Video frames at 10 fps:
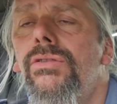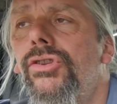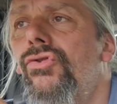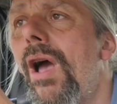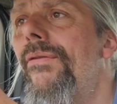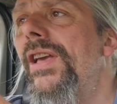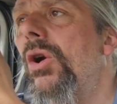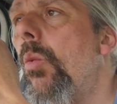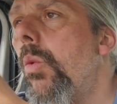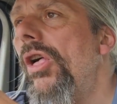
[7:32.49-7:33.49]
the traffic
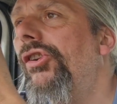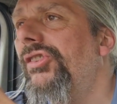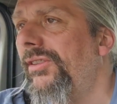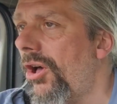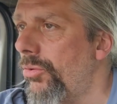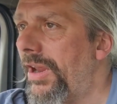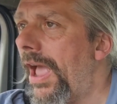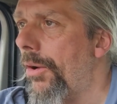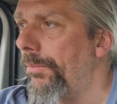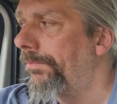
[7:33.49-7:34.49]
will slow
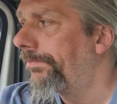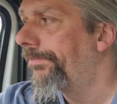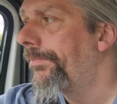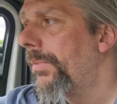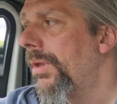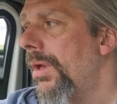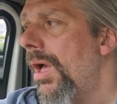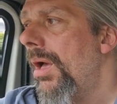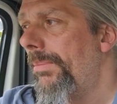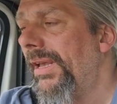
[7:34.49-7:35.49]

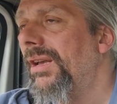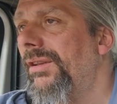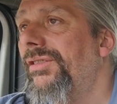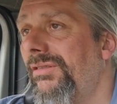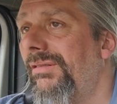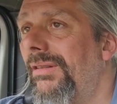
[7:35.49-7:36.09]
down because